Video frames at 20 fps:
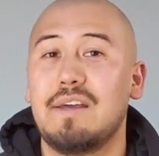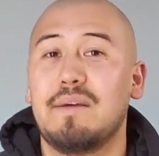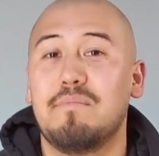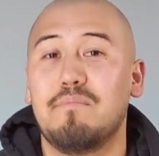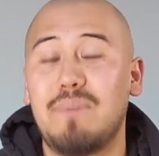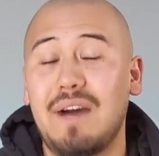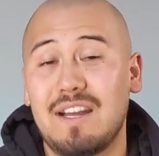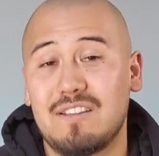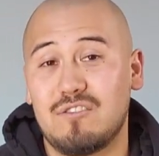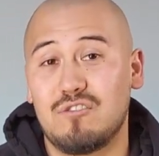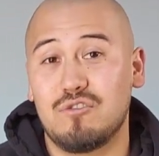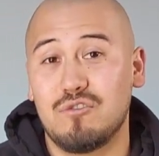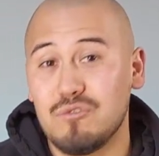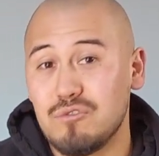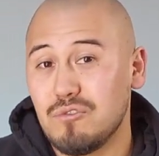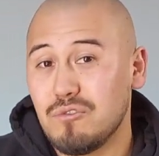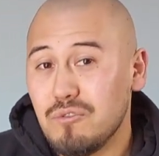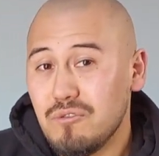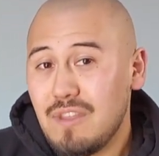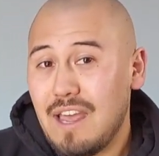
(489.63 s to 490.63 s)
But to
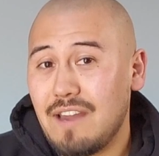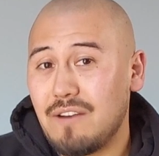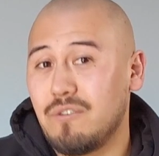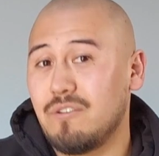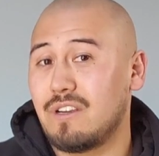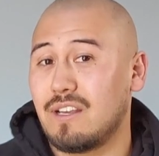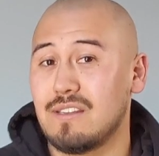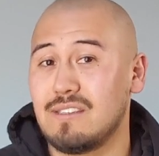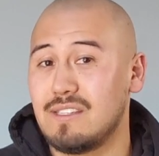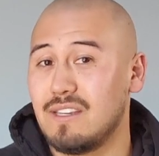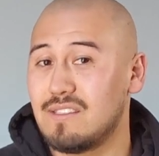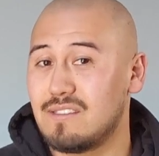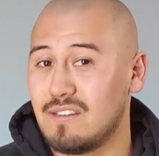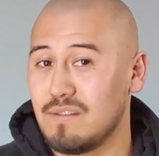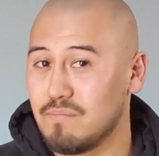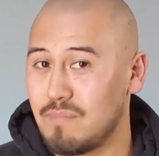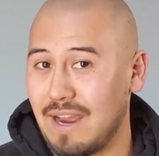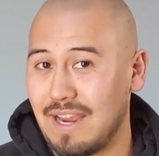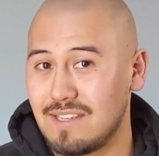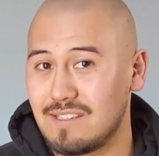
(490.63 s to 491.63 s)
do that on a
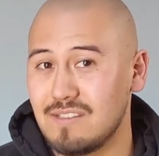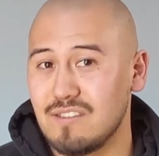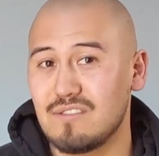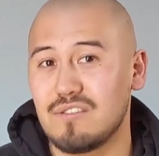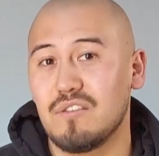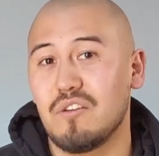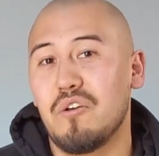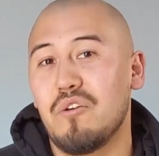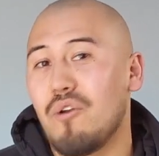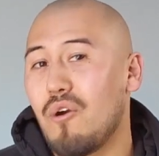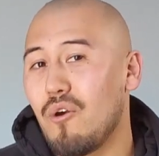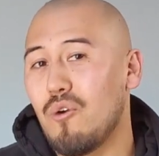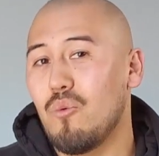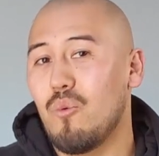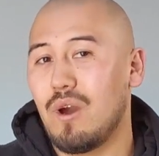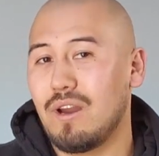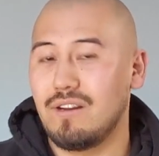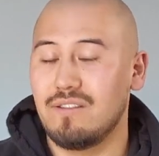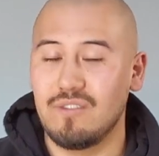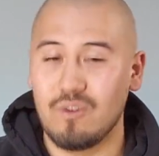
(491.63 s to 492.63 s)
consistent basis, no
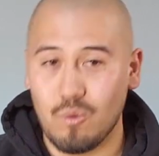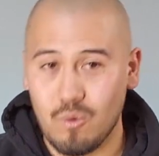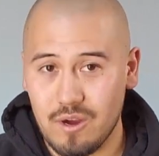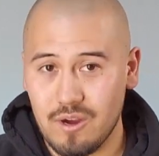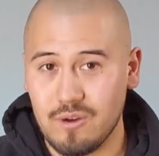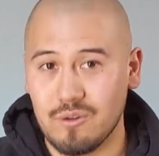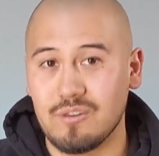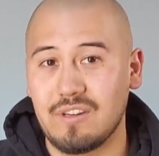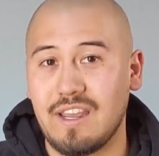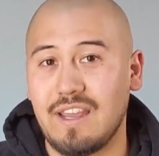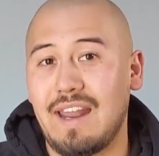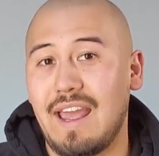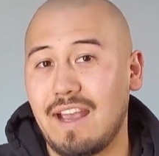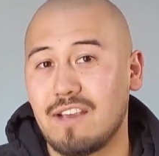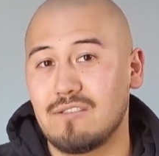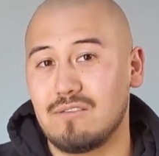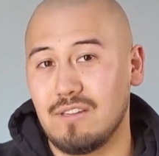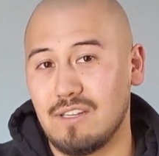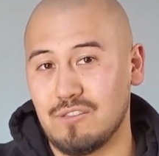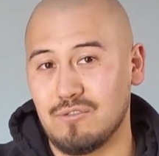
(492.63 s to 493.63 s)
one in the world can
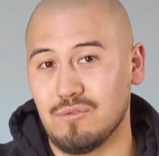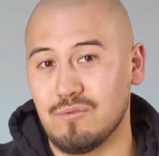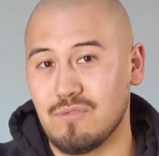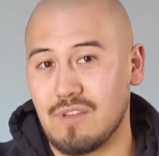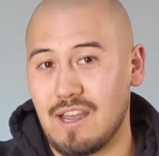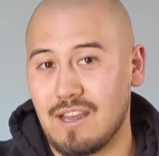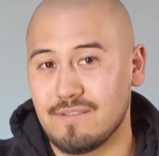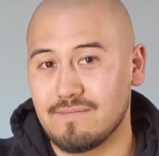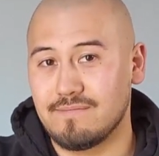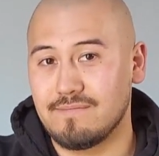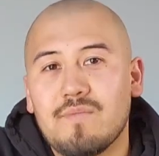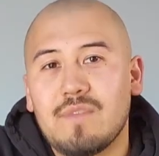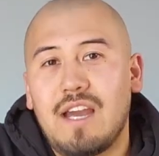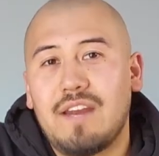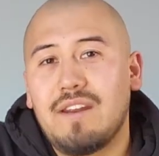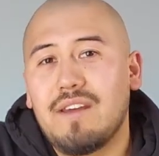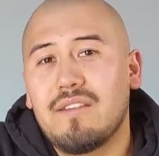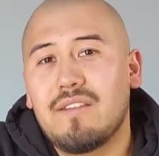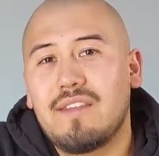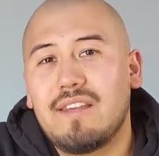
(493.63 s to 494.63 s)
actually do that.
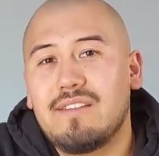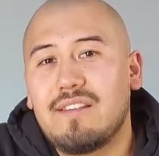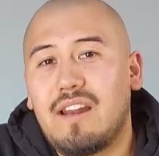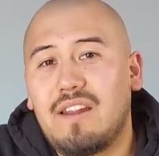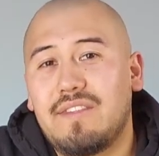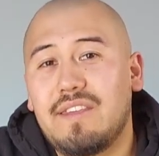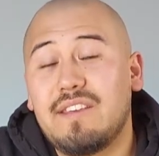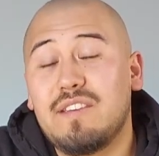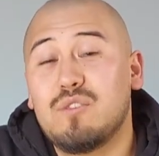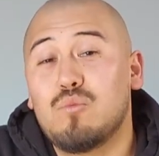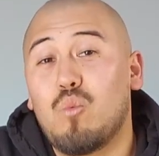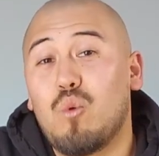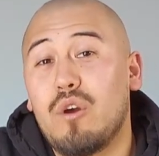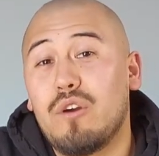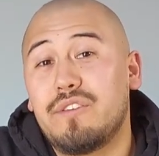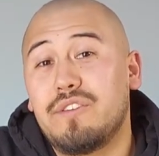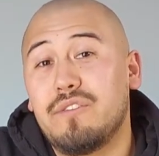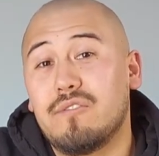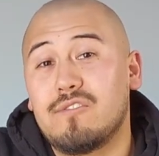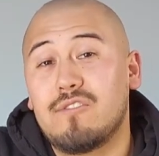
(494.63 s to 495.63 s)
Another thing that I think is
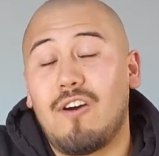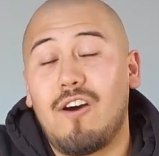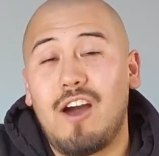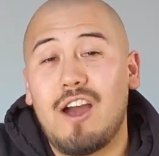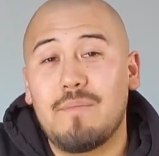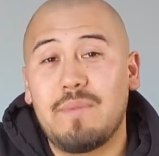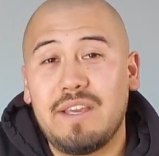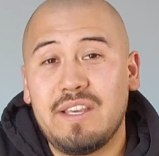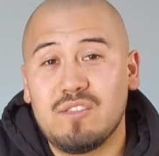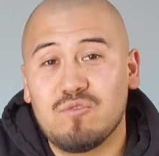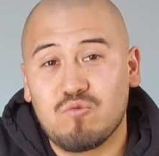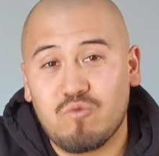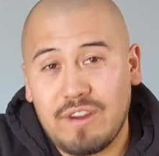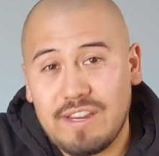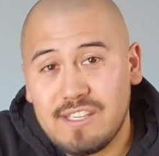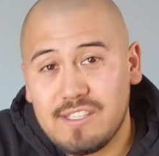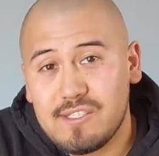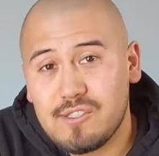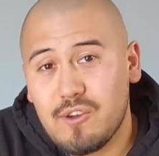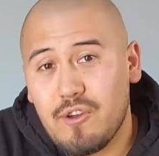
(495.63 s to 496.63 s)
worth your time is
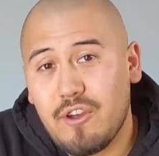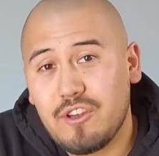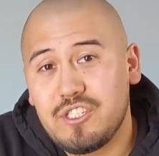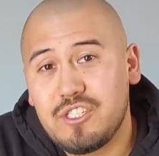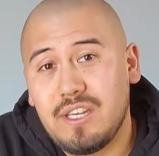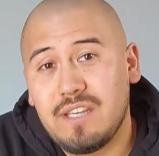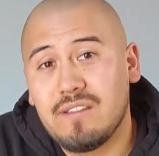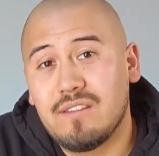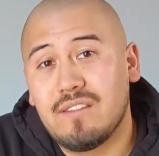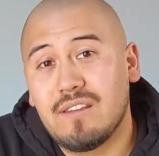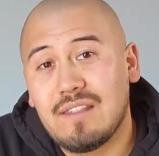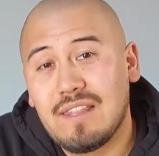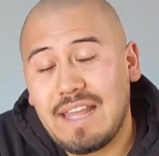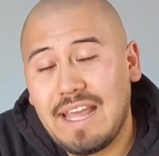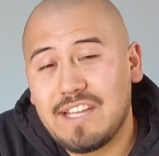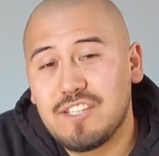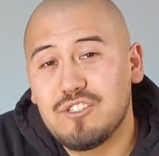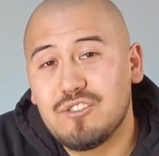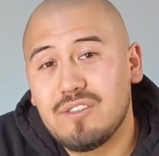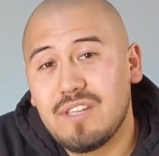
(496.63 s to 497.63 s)
researching the
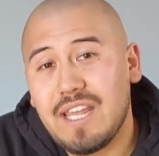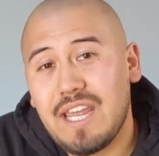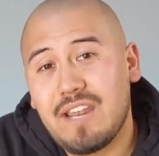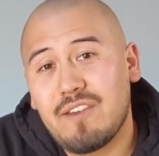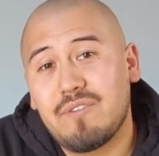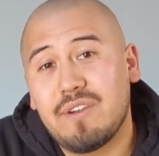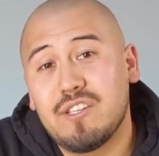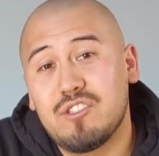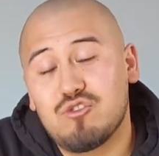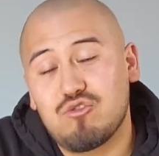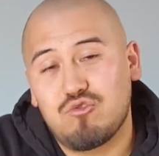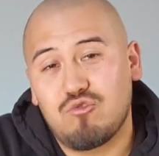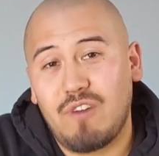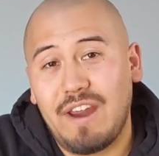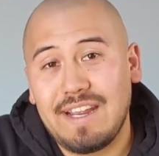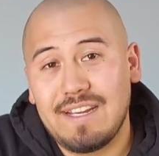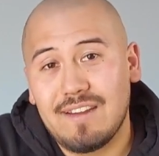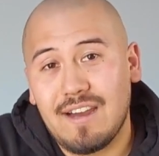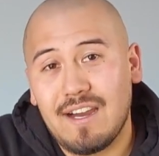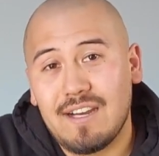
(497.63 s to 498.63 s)
legendary
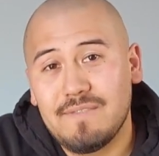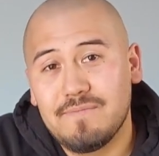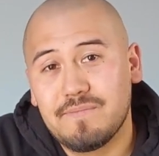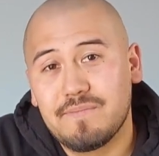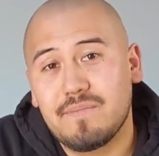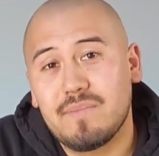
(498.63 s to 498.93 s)
trader